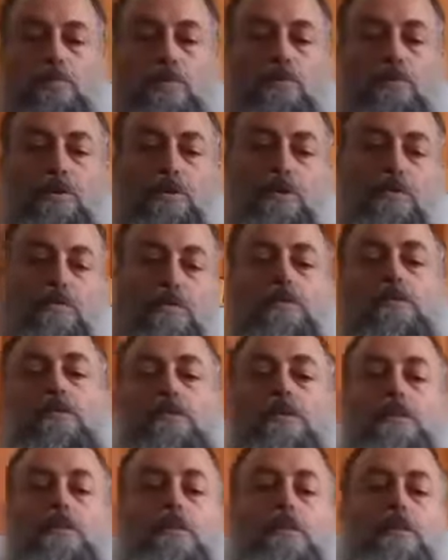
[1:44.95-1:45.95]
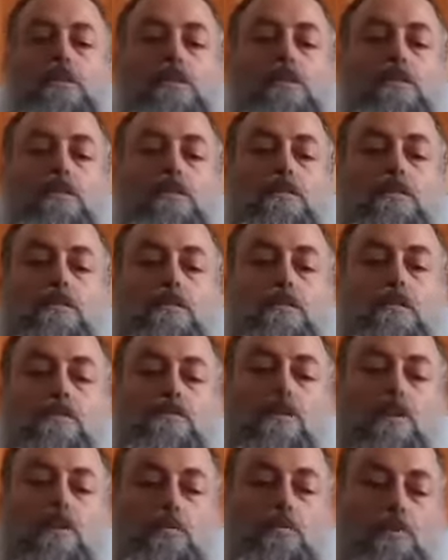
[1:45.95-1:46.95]
period, this
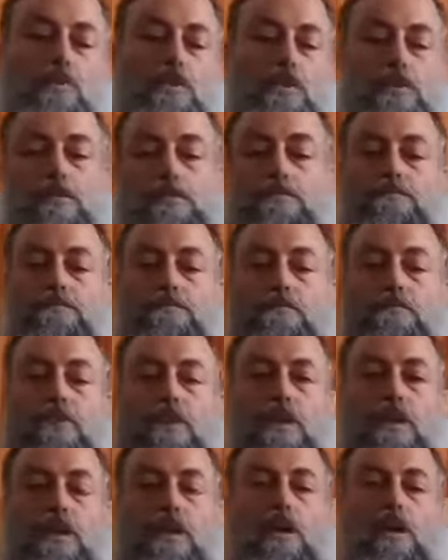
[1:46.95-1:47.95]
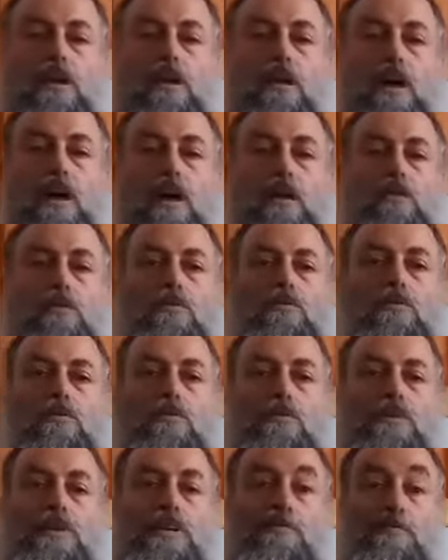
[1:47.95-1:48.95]
difficult period.
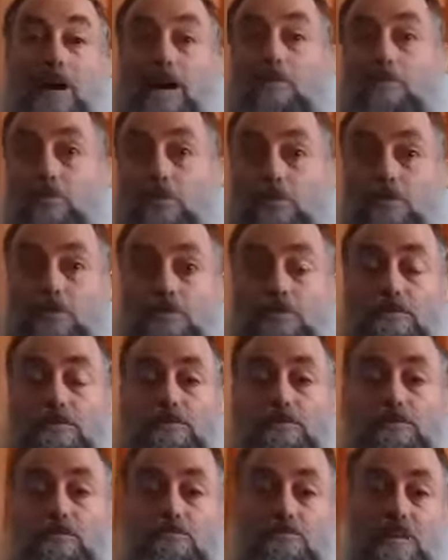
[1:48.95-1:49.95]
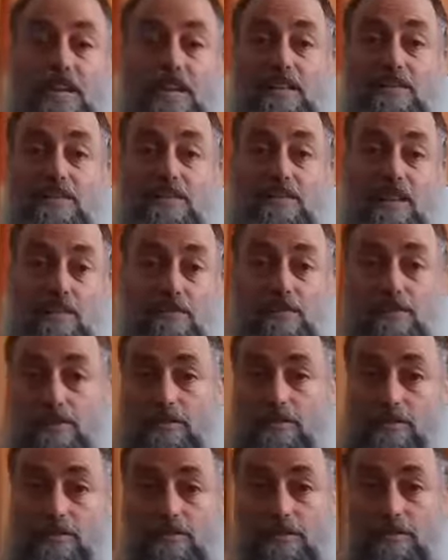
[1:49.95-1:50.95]
Now, in my book, 3 and
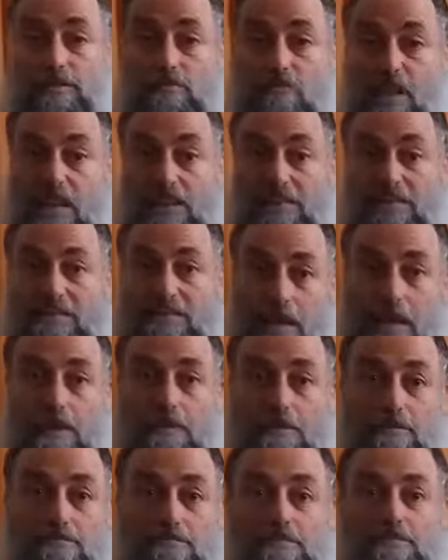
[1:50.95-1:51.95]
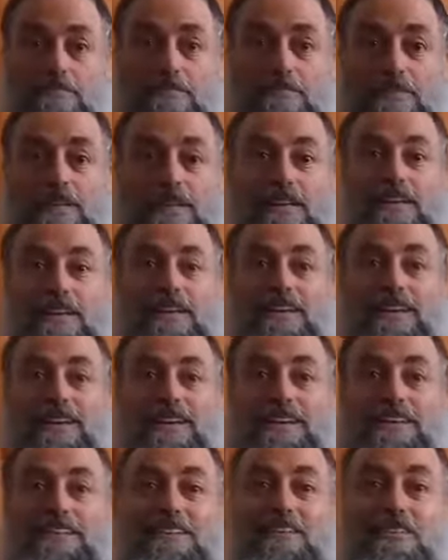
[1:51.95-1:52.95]
7 makes 10.
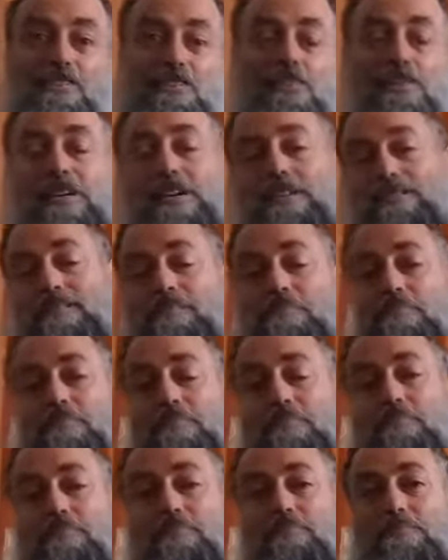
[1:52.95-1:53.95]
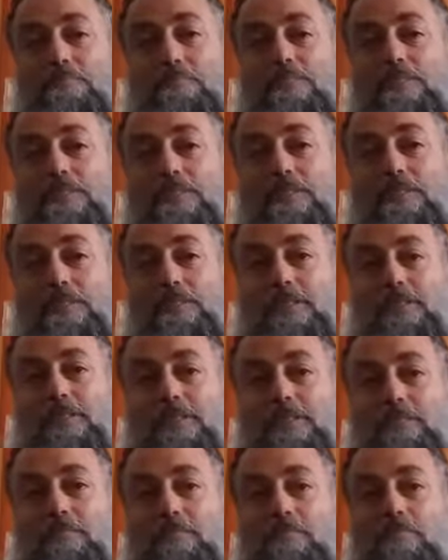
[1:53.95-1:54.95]
And in Judaism,
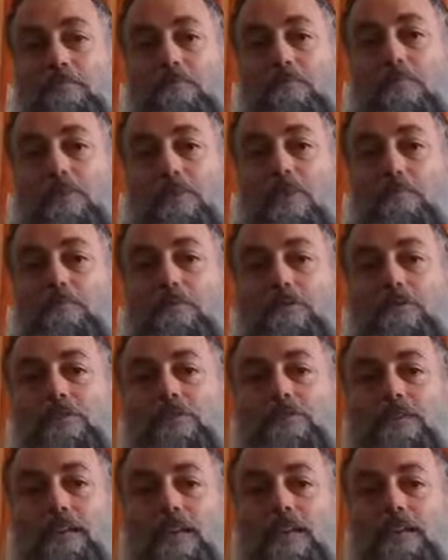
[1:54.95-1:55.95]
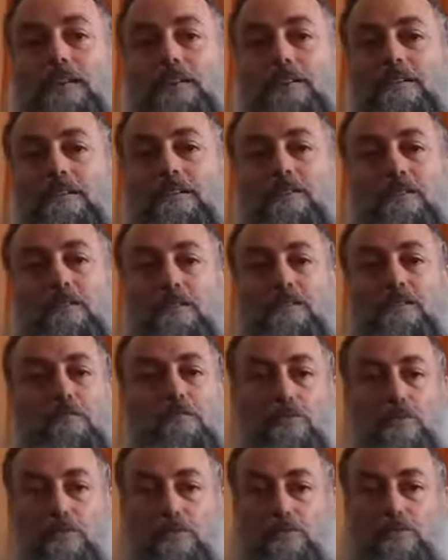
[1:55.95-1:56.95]
the number 10 is,
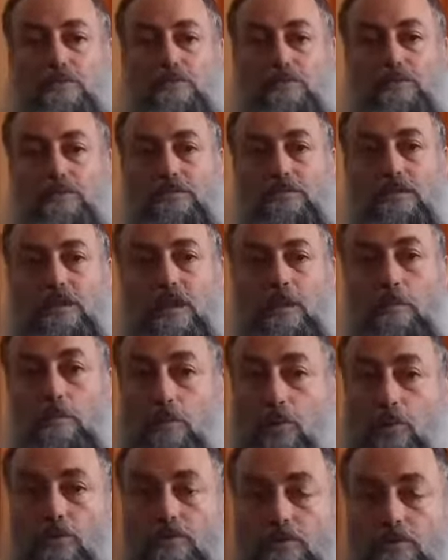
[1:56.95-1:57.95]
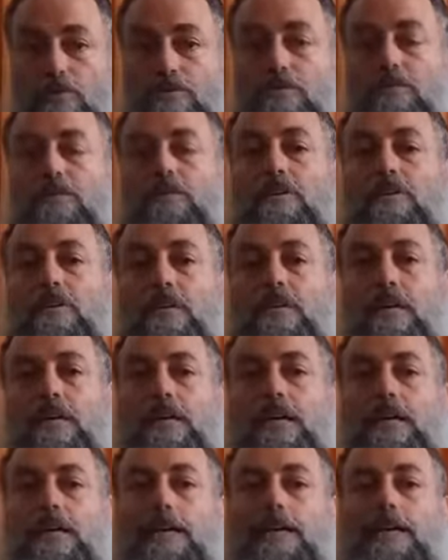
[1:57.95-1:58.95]
of course, important.
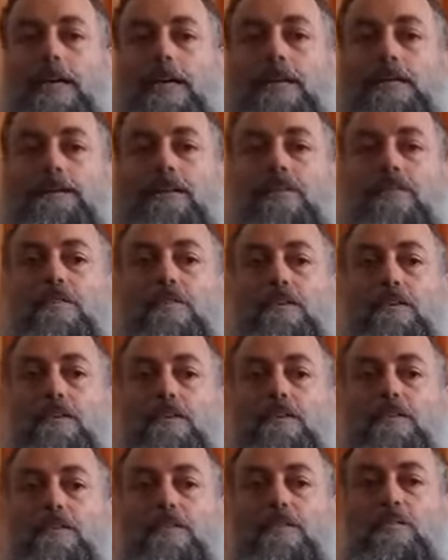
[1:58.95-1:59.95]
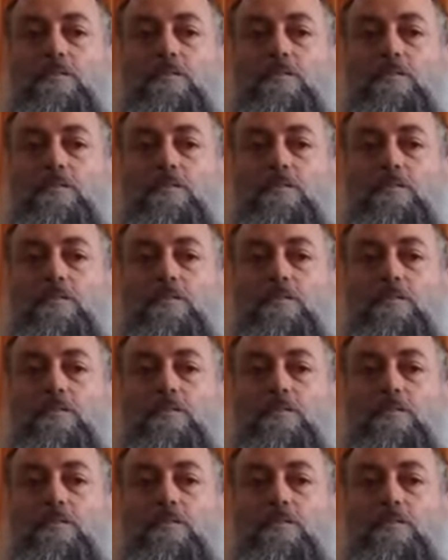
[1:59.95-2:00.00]
And I think,